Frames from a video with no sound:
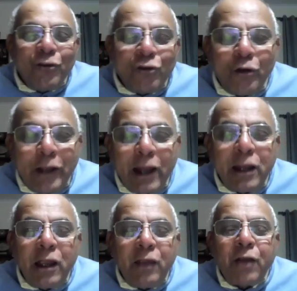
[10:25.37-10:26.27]
So
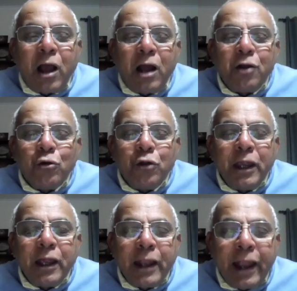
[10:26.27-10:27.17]
ladies are
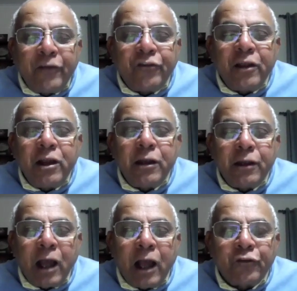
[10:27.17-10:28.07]
doing an
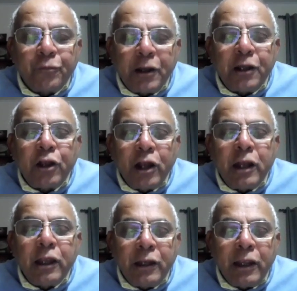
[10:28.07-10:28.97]
excellent task,
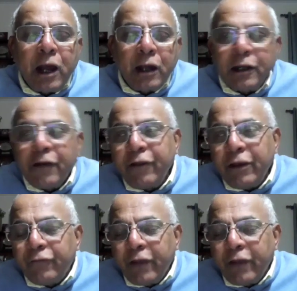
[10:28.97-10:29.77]
particularly in the artillery.